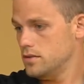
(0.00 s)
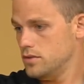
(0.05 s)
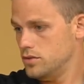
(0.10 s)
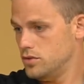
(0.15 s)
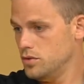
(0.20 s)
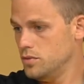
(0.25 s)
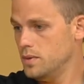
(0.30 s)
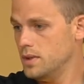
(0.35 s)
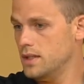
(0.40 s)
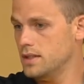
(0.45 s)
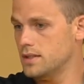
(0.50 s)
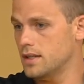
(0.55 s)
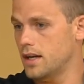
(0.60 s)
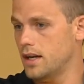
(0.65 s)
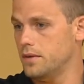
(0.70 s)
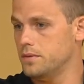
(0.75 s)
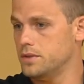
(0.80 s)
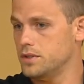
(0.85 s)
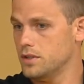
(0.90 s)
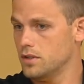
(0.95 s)
too many
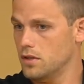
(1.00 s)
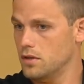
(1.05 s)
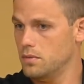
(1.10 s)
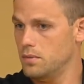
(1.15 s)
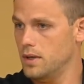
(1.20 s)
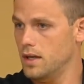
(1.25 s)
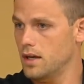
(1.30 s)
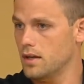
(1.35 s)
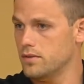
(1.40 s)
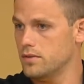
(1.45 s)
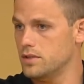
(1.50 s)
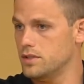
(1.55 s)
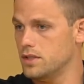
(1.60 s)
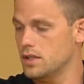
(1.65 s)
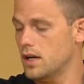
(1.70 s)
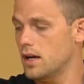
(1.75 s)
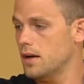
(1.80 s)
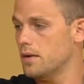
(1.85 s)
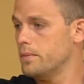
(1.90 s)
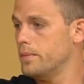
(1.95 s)
times, you're going to be out of a
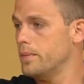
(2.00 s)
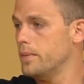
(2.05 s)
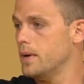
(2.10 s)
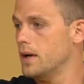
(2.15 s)
job.